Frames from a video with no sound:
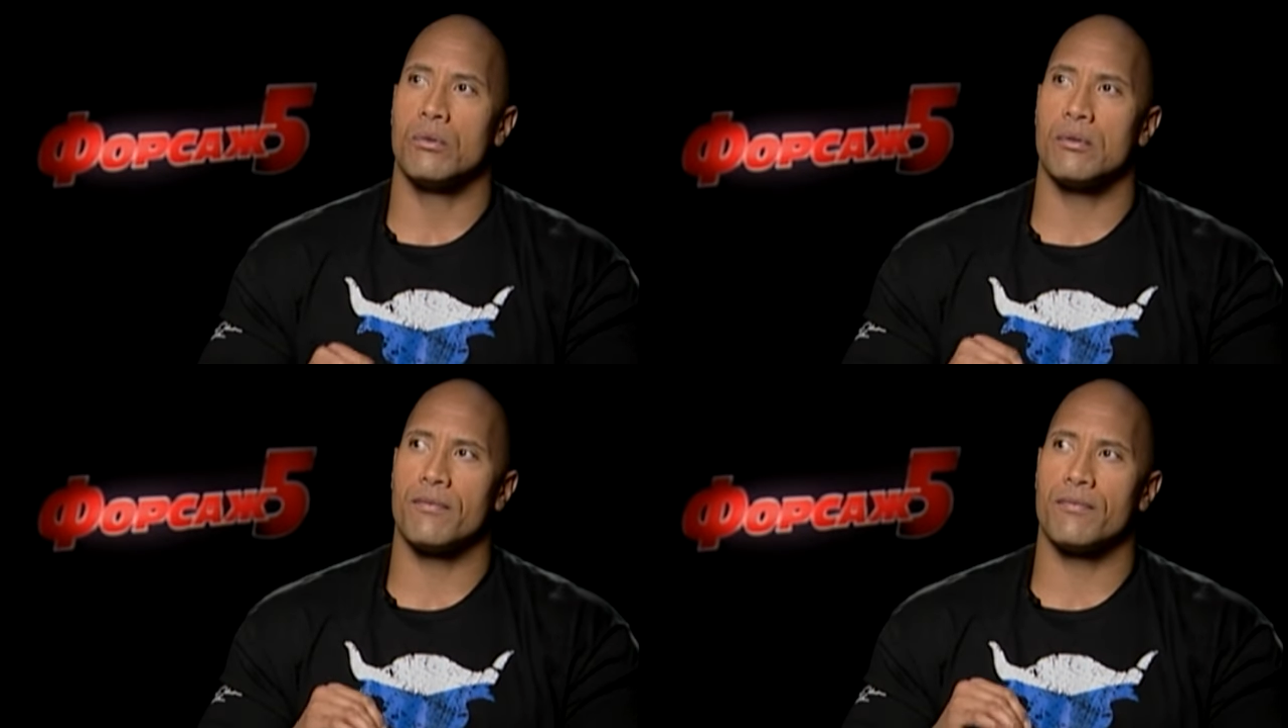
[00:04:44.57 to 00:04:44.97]

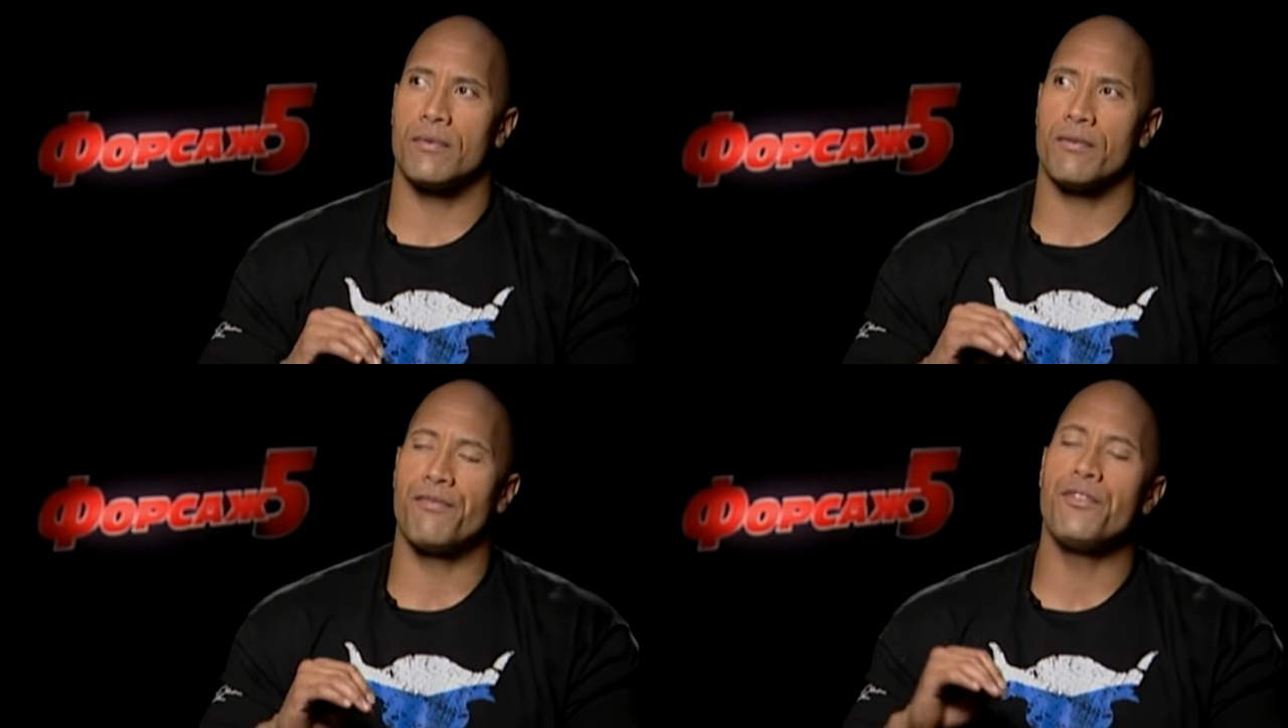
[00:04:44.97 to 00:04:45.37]
the,
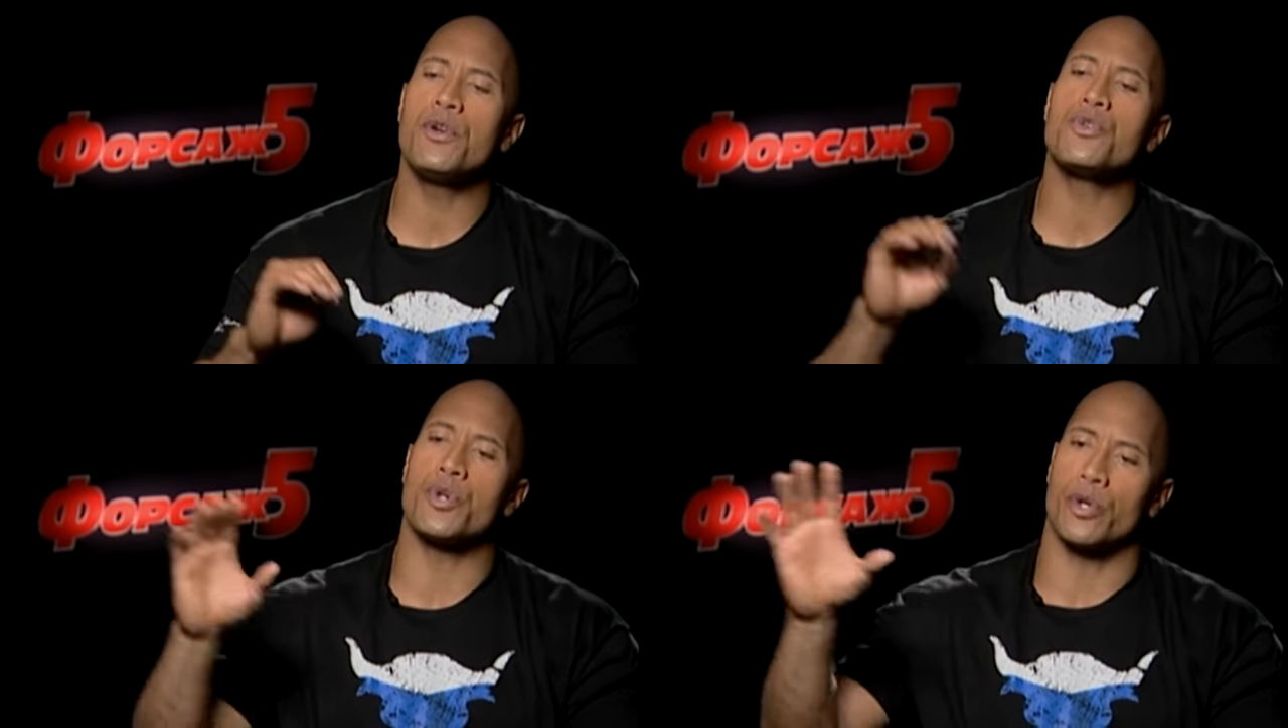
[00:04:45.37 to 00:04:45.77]
the
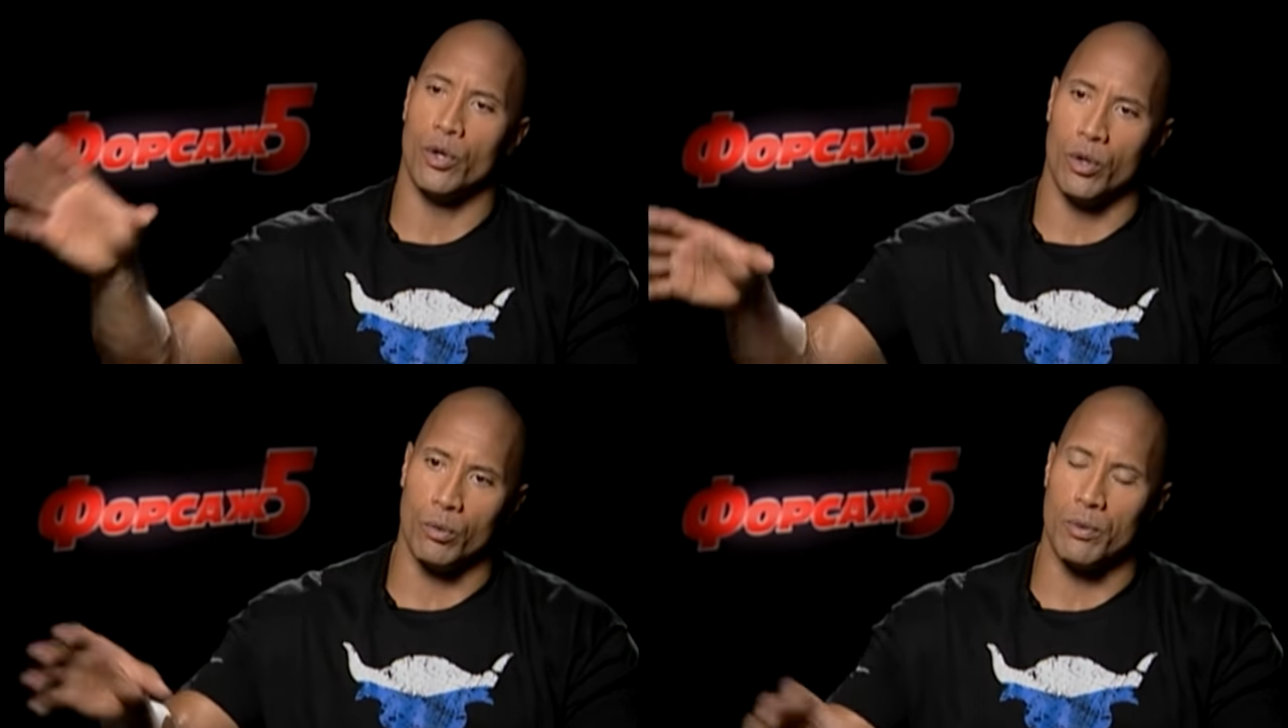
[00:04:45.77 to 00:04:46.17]
future
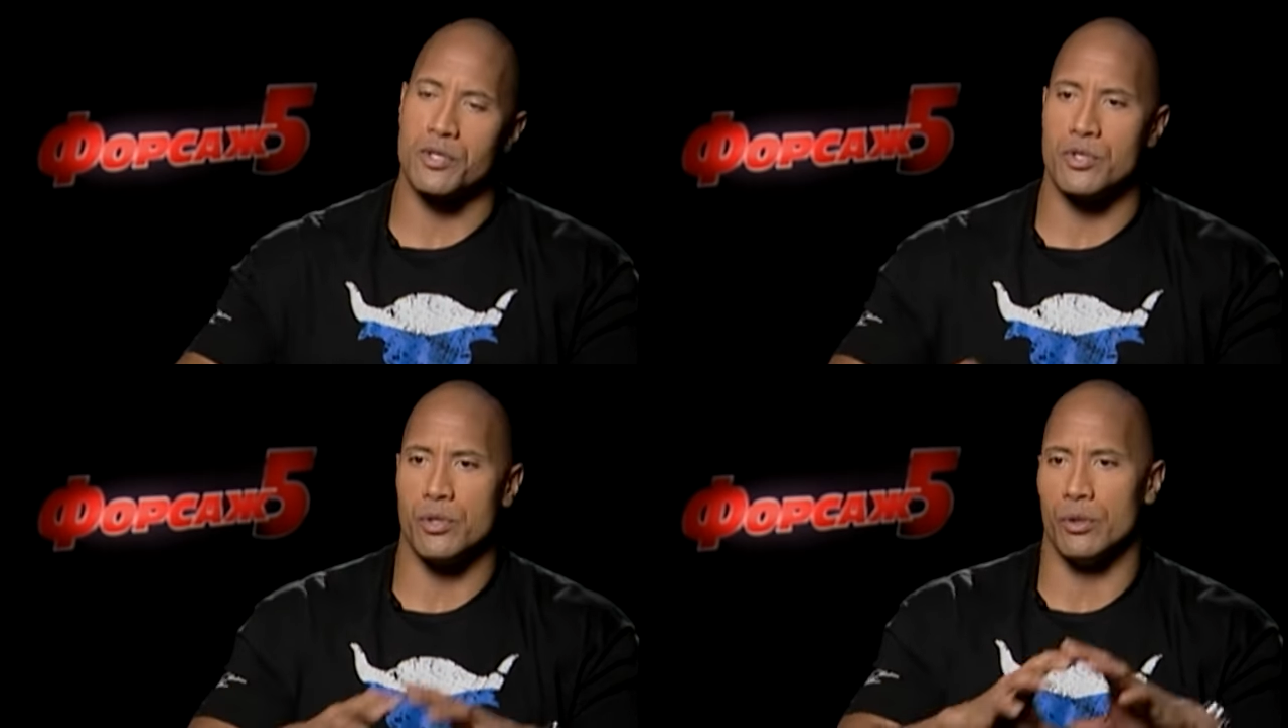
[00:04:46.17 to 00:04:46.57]
goal
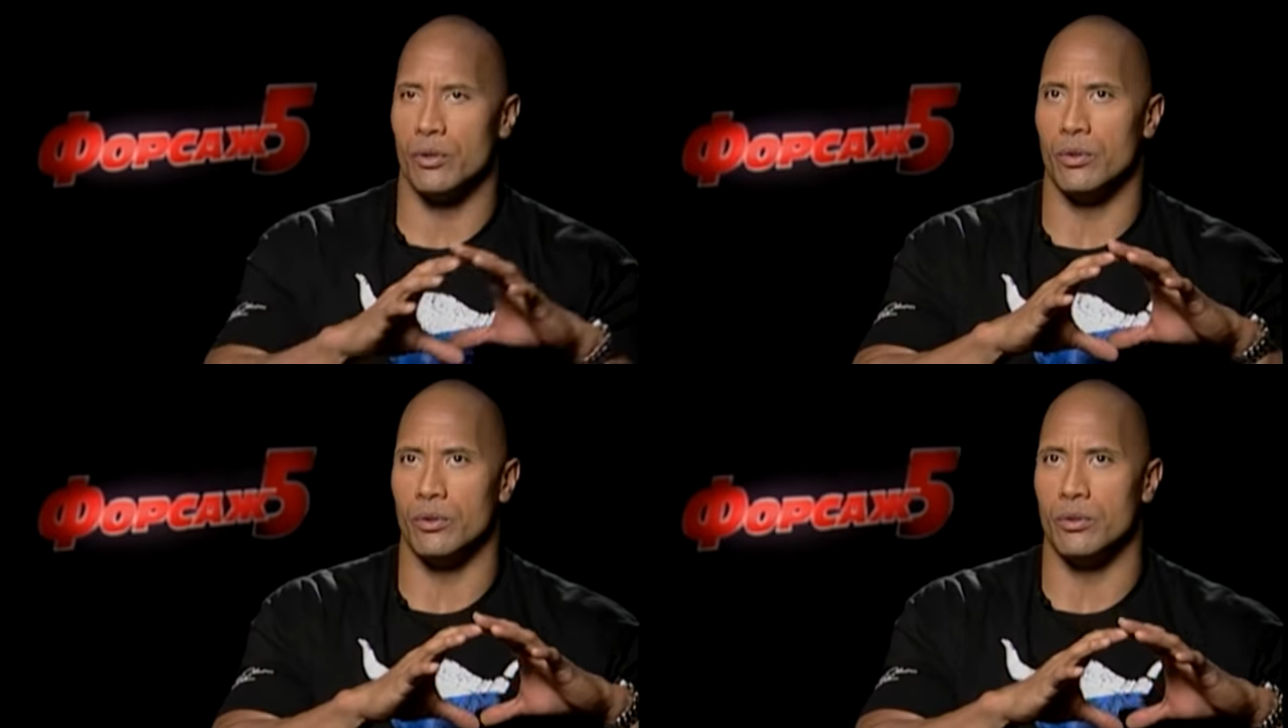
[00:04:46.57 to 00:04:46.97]
was
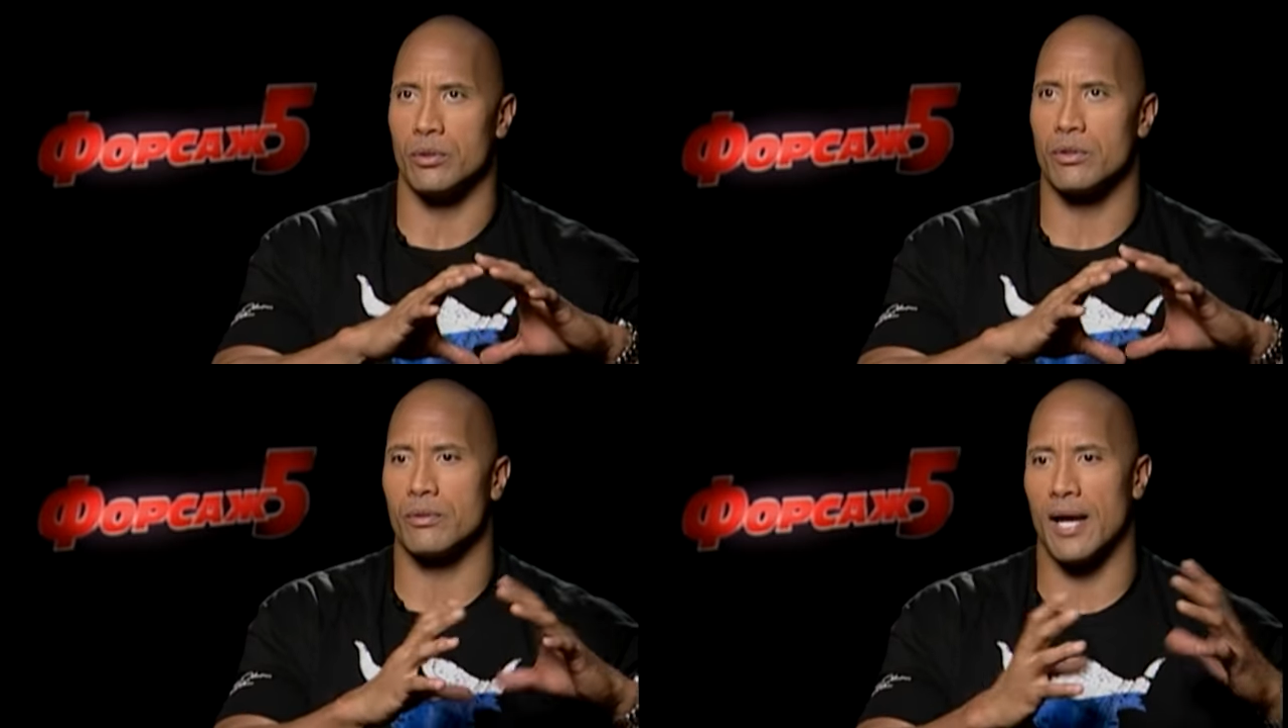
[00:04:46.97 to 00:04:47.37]

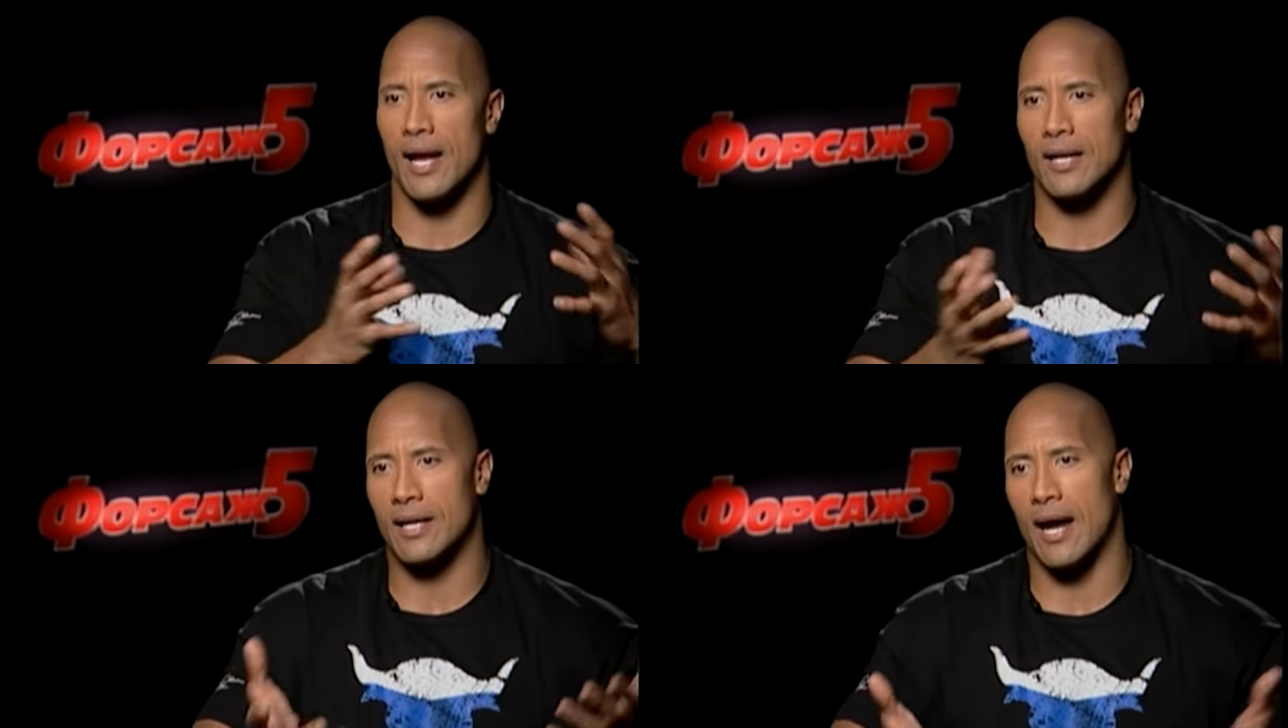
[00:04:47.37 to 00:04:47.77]
to
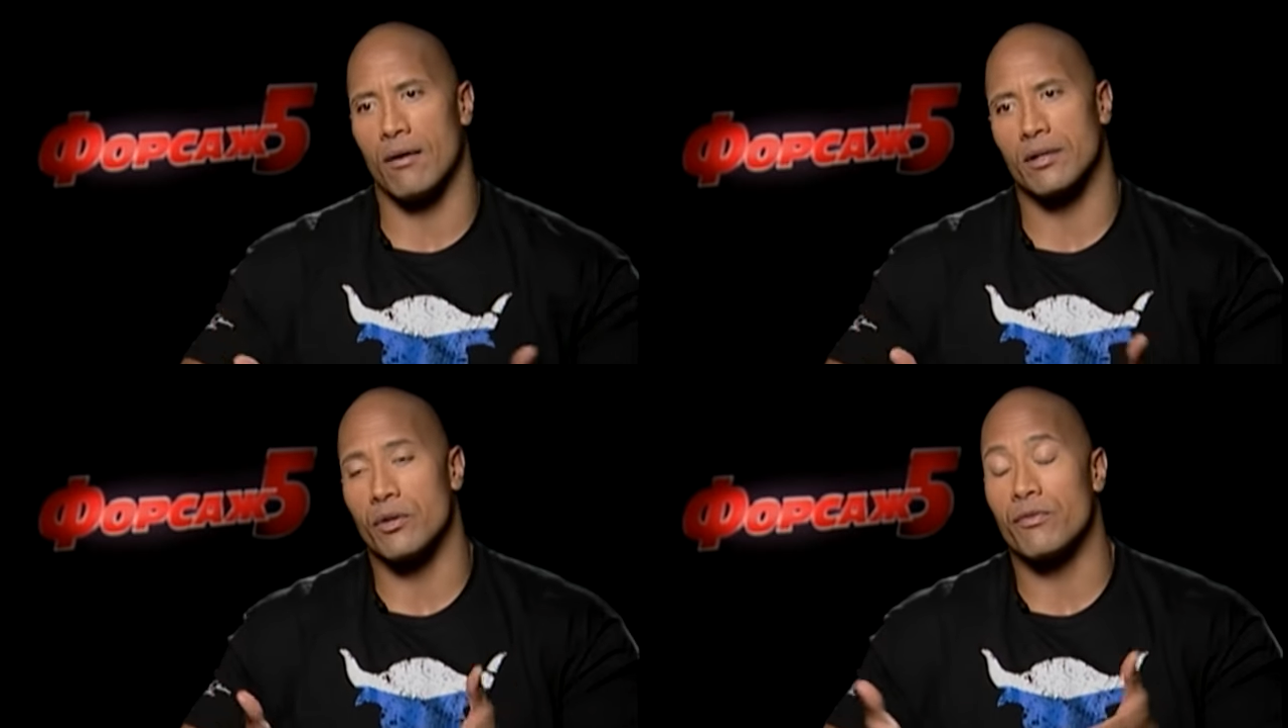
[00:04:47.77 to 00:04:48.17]
create a character,